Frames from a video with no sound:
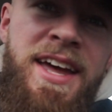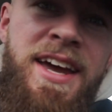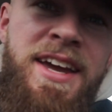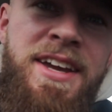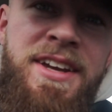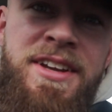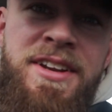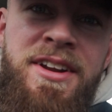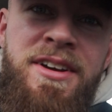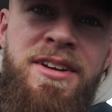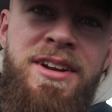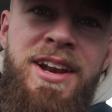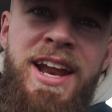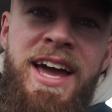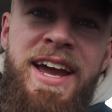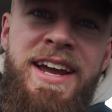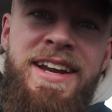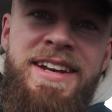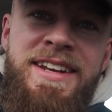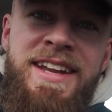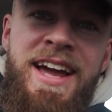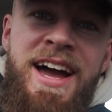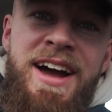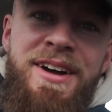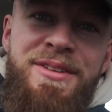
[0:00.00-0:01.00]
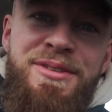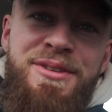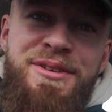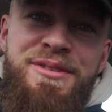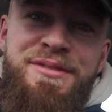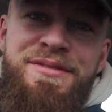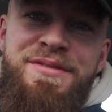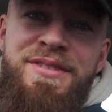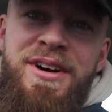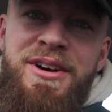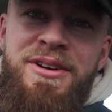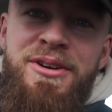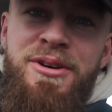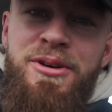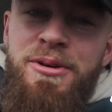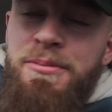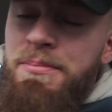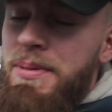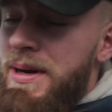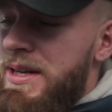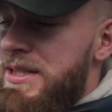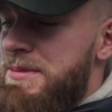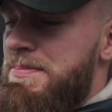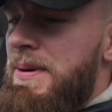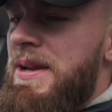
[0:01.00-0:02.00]
there, you know, laying down doing fuck all.
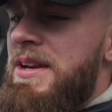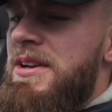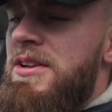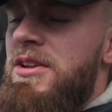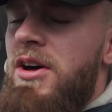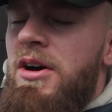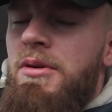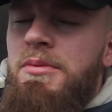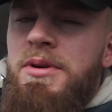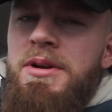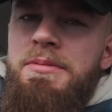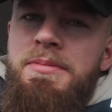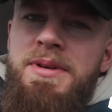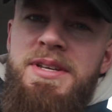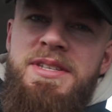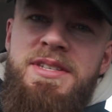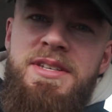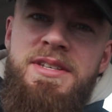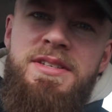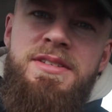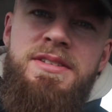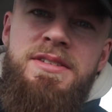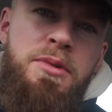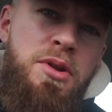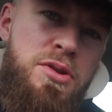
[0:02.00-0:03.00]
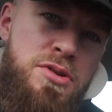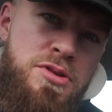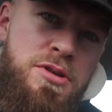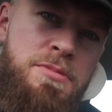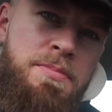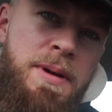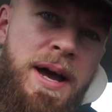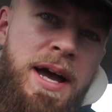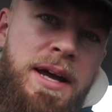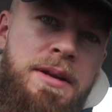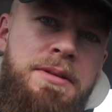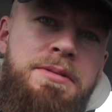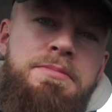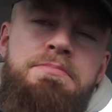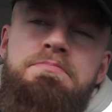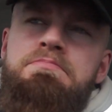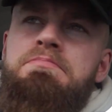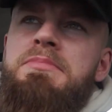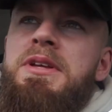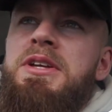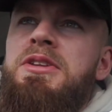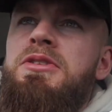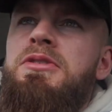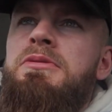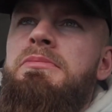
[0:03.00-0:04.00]
But I spent the night with the missus, not too bad,
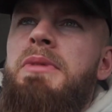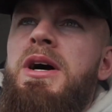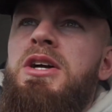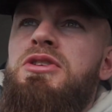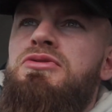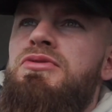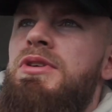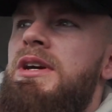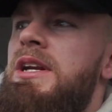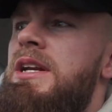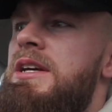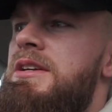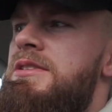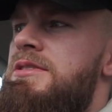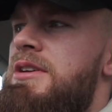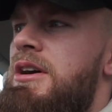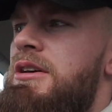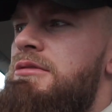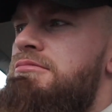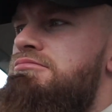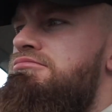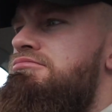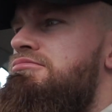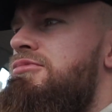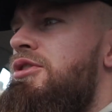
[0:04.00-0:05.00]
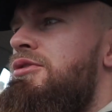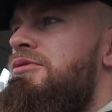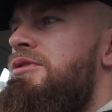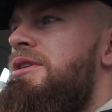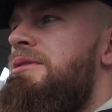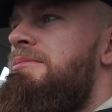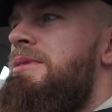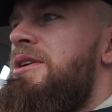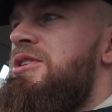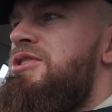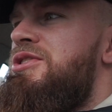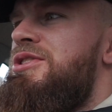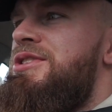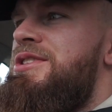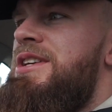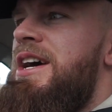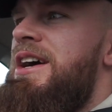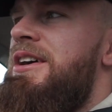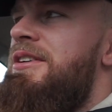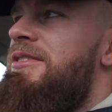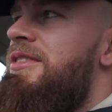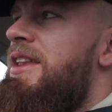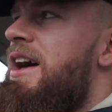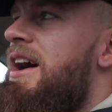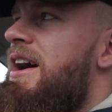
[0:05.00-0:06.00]
didn't do much really, so not really much to
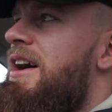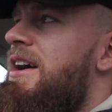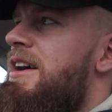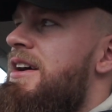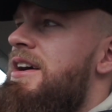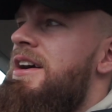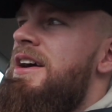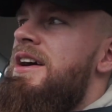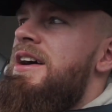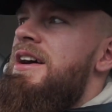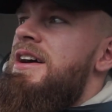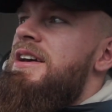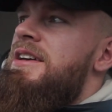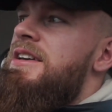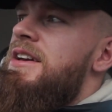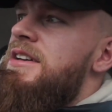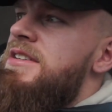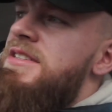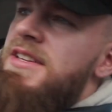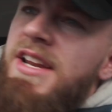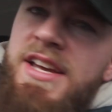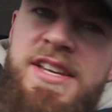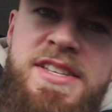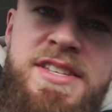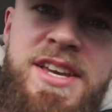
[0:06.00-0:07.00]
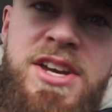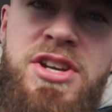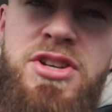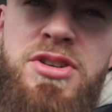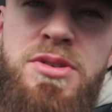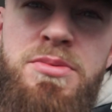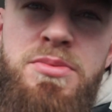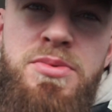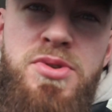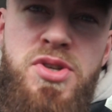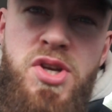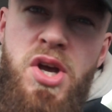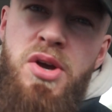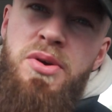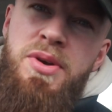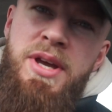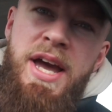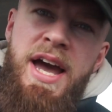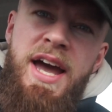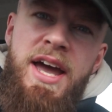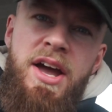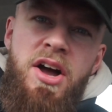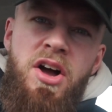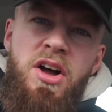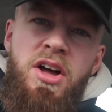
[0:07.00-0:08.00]
say on that. Yesterday's session was
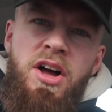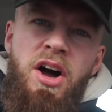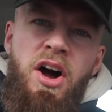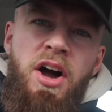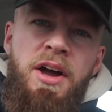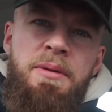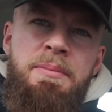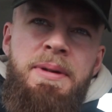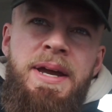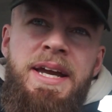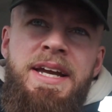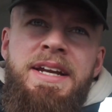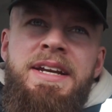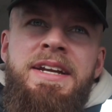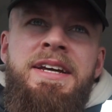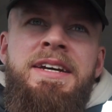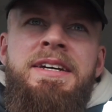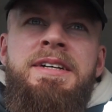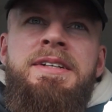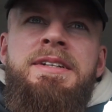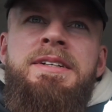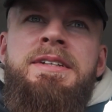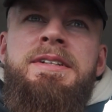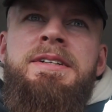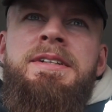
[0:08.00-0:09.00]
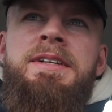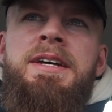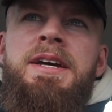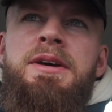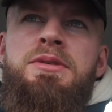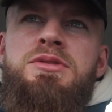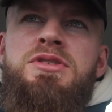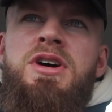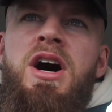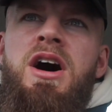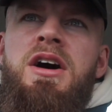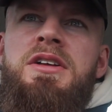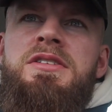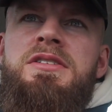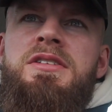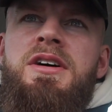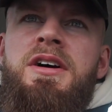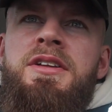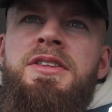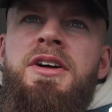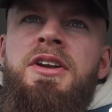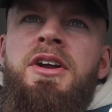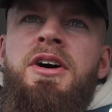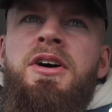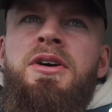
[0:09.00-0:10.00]
okay. I mean, it was hard.
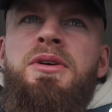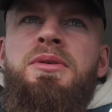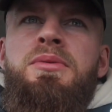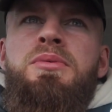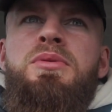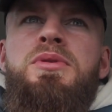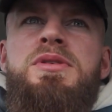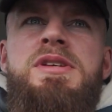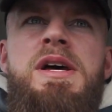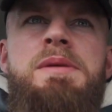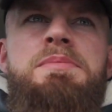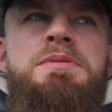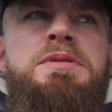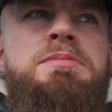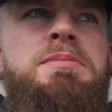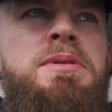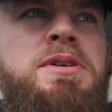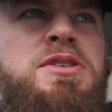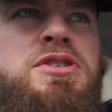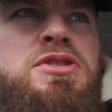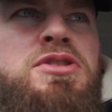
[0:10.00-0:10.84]
I don't know what's happened to my